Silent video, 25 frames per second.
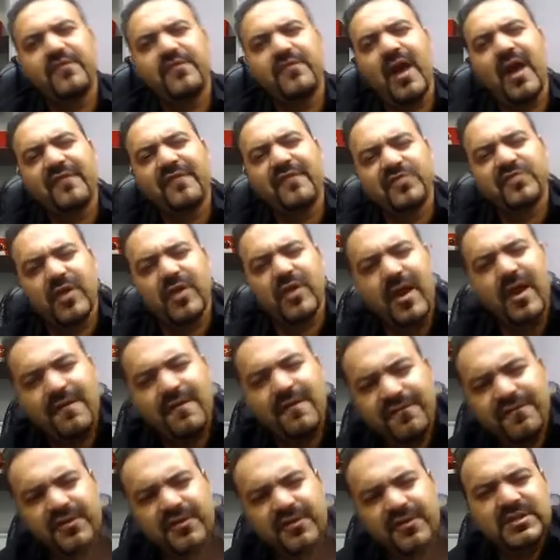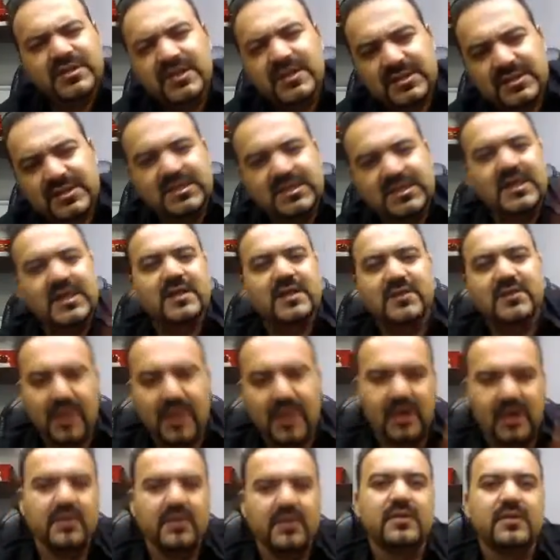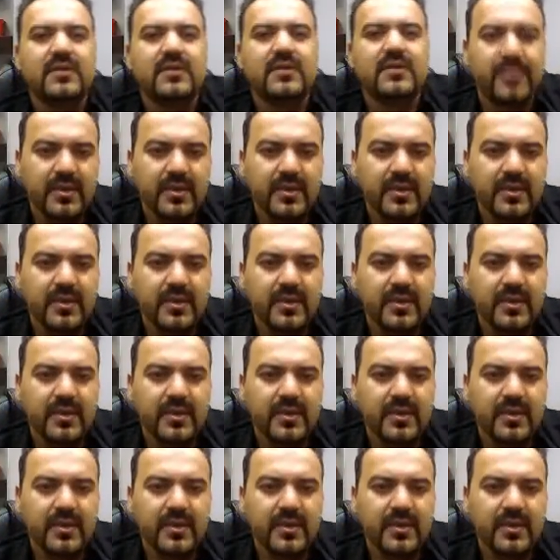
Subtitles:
After everything's said and done,